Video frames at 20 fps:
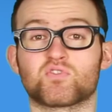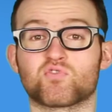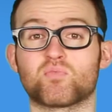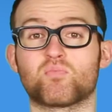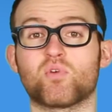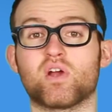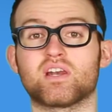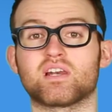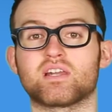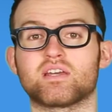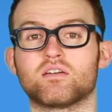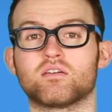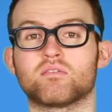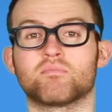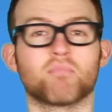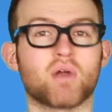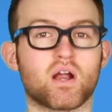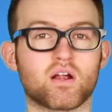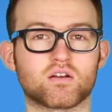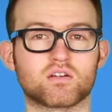With Rebrandly,
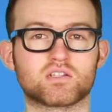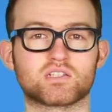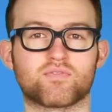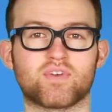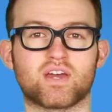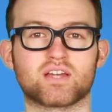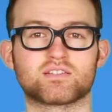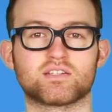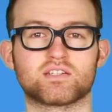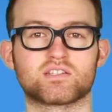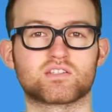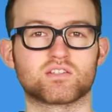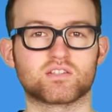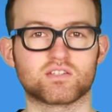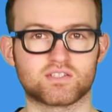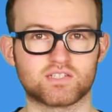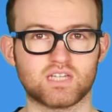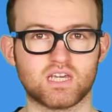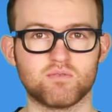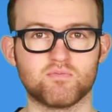marketers have access to
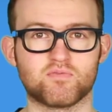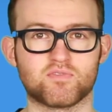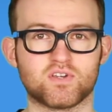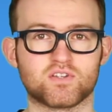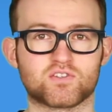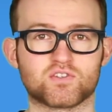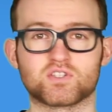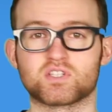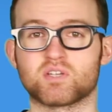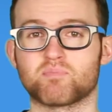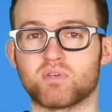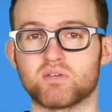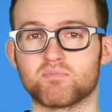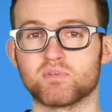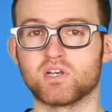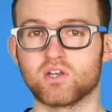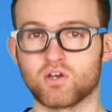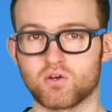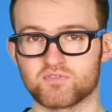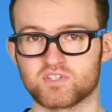the same features that
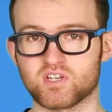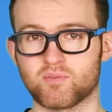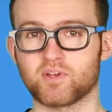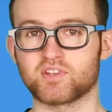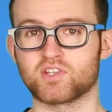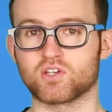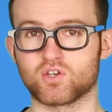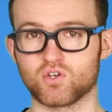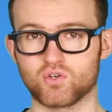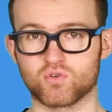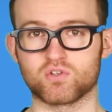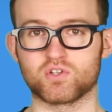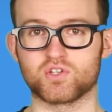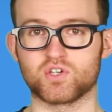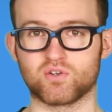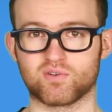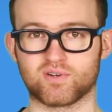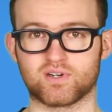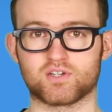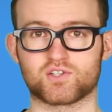people loved about the Google
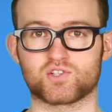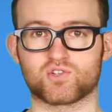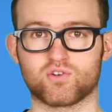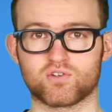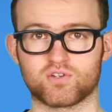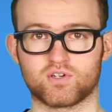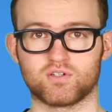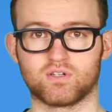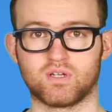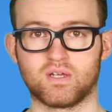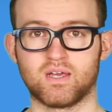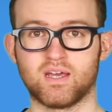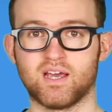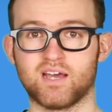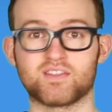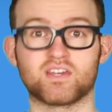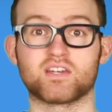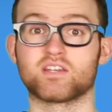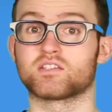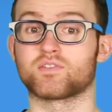URL shortener,
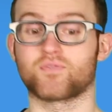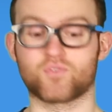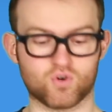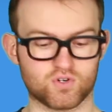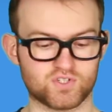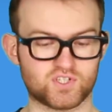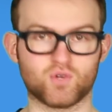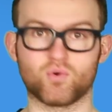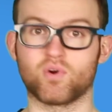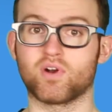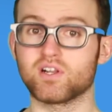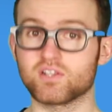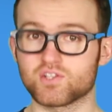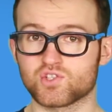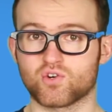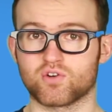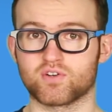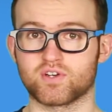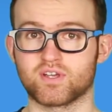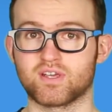and that is of course URL
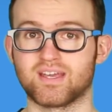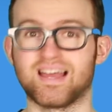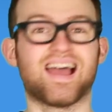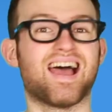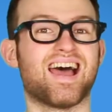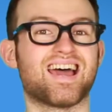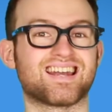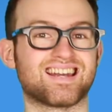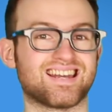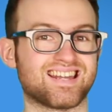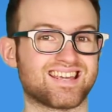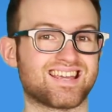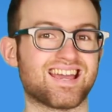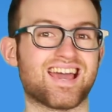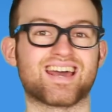shortening and link